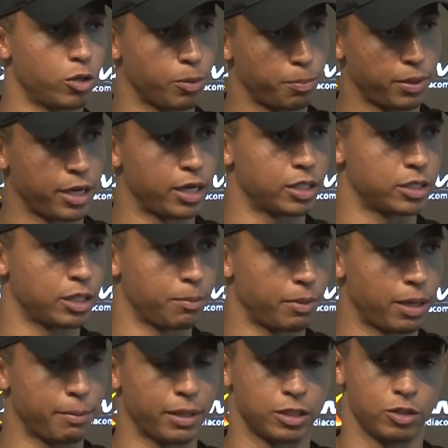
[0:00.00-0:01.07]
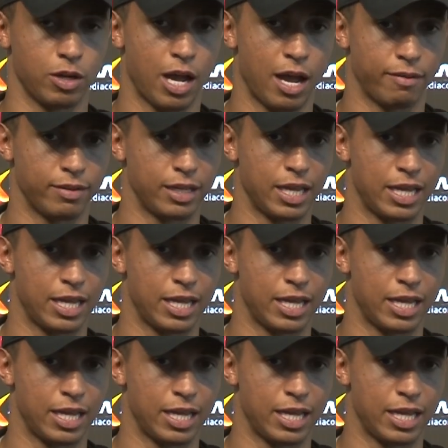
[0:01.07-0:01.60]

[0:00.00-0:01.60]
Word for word: your players and the playmakers you have, and,